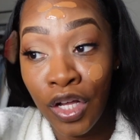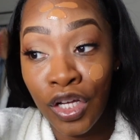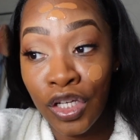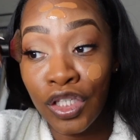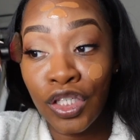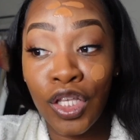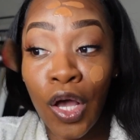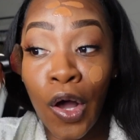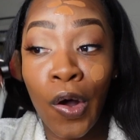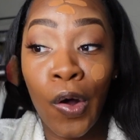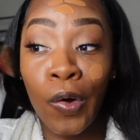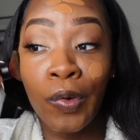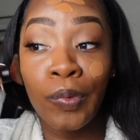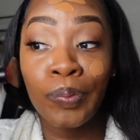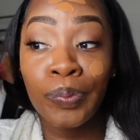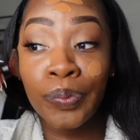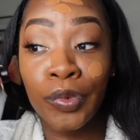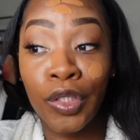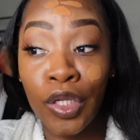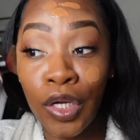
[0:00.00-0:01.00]
so
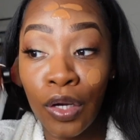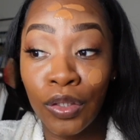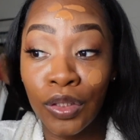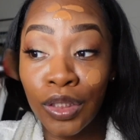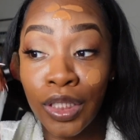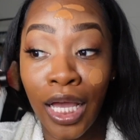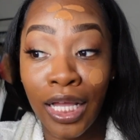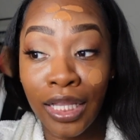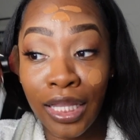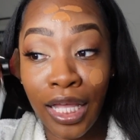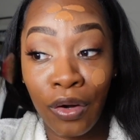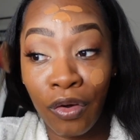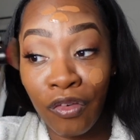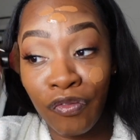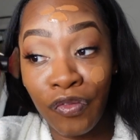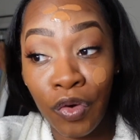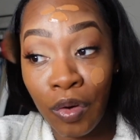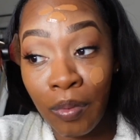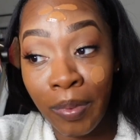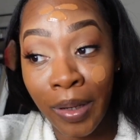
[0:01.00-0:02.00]
you know, she had that on
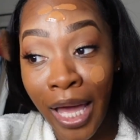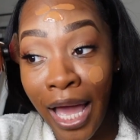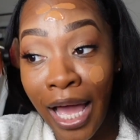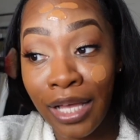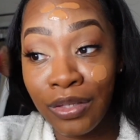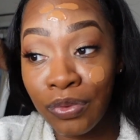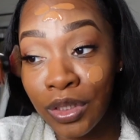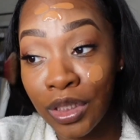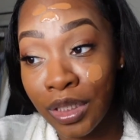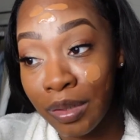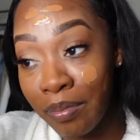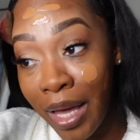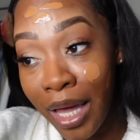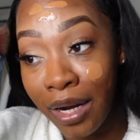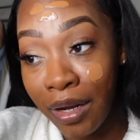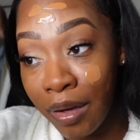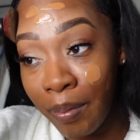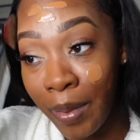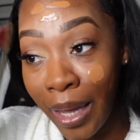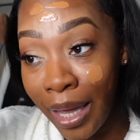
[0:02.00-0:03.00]
full blast when she met
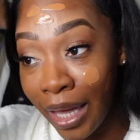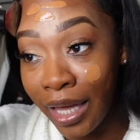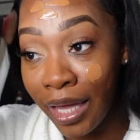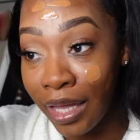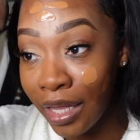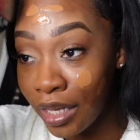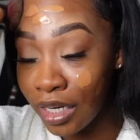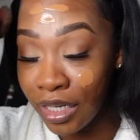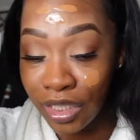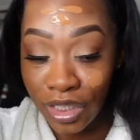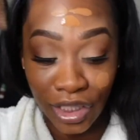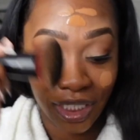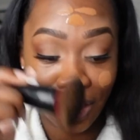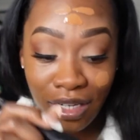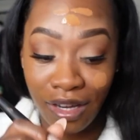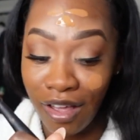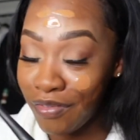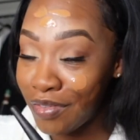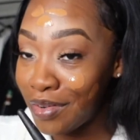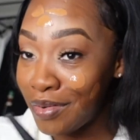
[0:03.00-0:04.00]
him, and she
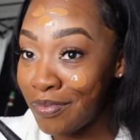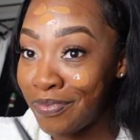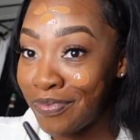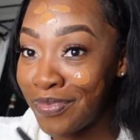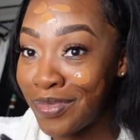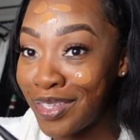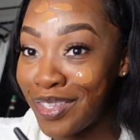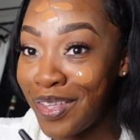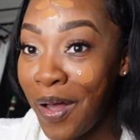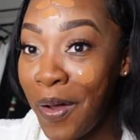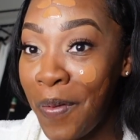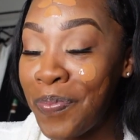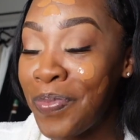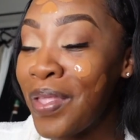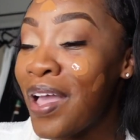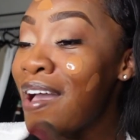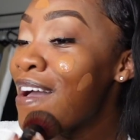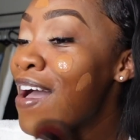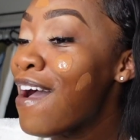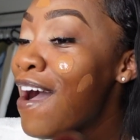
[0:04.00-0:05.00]
loved him. So
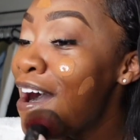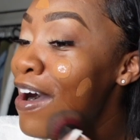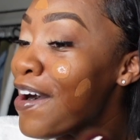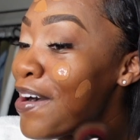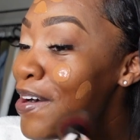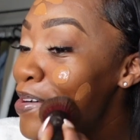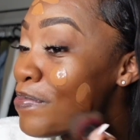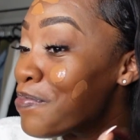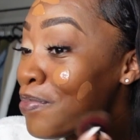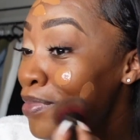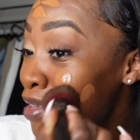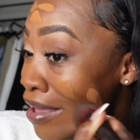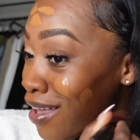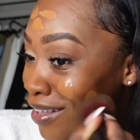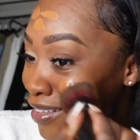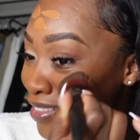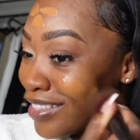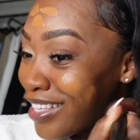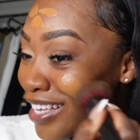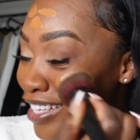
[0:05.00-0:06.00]
yeah,
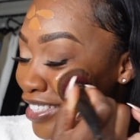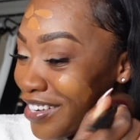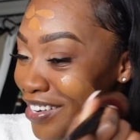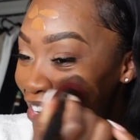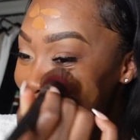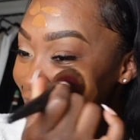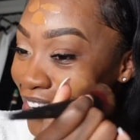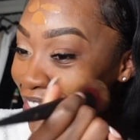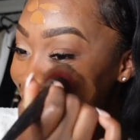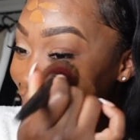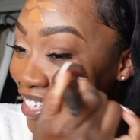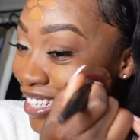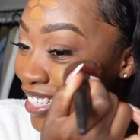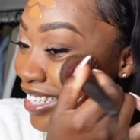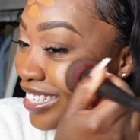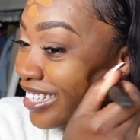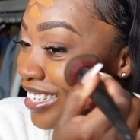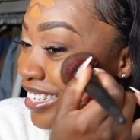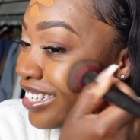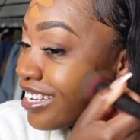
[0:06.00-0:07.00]
things are
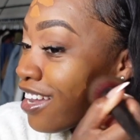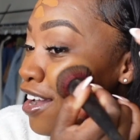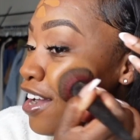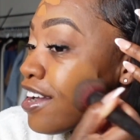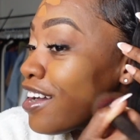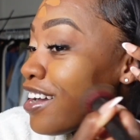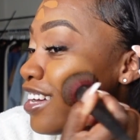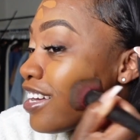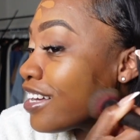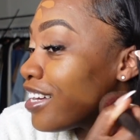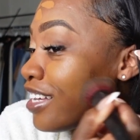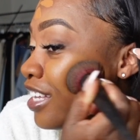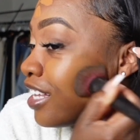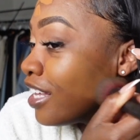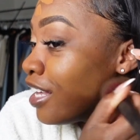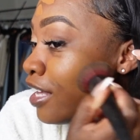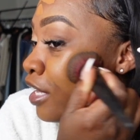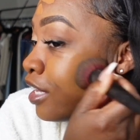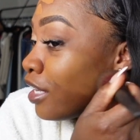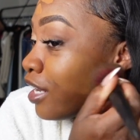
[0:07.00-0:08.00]
good.
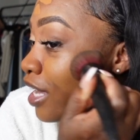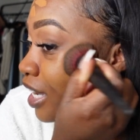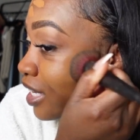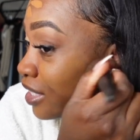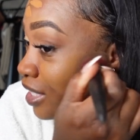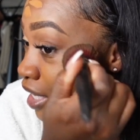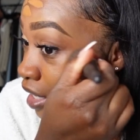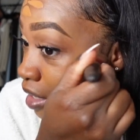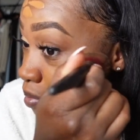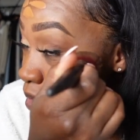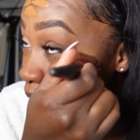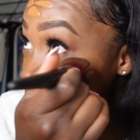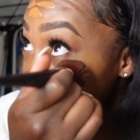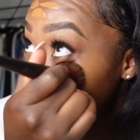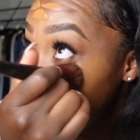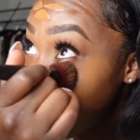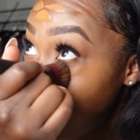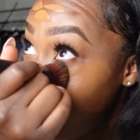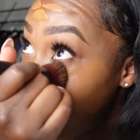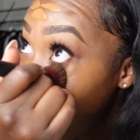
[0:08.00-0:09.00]
Like I said, he met
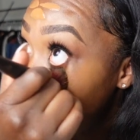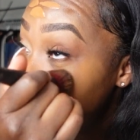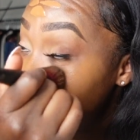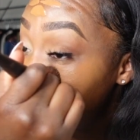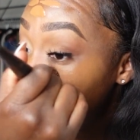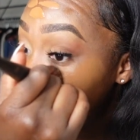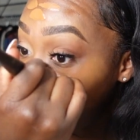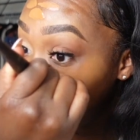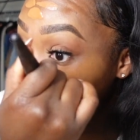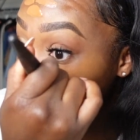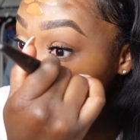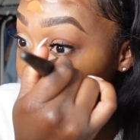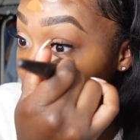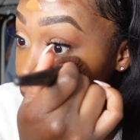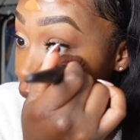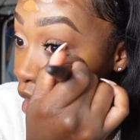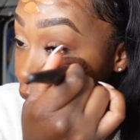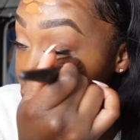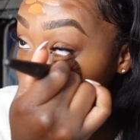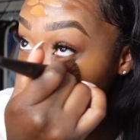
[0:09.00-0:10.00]
my dad
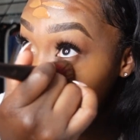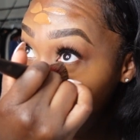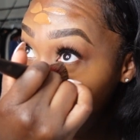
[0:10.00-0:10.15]
and